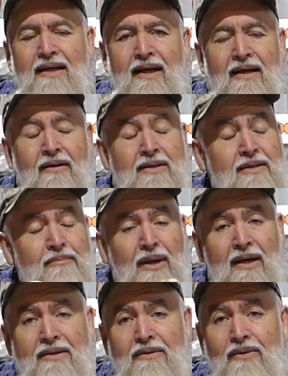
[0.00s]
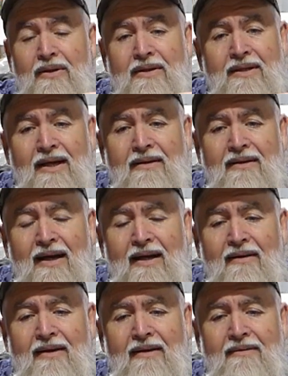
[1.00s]
and I suppose it worked okay,
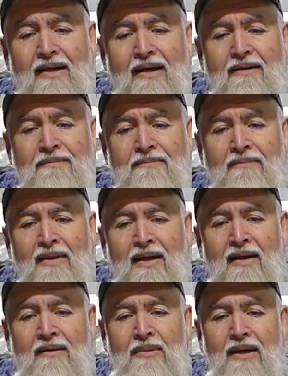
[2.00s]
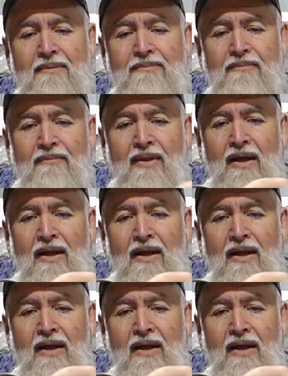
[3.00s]
I don't know. But